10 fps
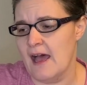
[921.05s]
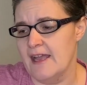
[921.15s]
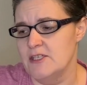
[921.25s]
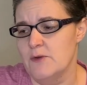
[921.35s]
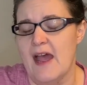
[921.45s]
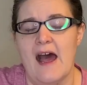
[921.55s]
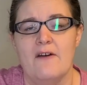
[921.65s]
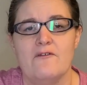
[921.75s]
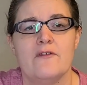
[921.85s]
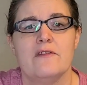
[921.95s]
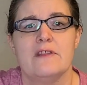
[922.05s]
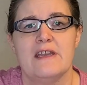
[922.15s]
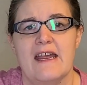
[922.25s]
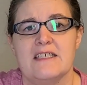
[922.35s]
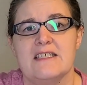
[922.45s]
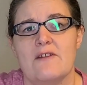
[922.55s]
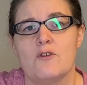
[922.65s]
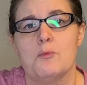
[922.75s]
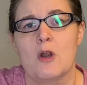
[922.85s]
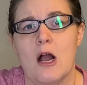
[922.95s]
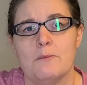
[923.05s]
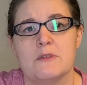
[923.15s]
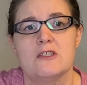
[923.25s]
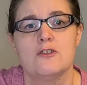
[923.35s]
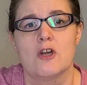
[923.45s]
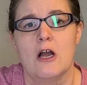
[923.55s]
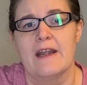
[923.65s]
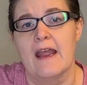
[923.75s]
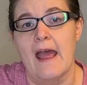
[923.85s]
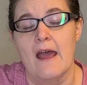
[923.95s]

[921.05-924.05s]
I do have the next several prompts drawn,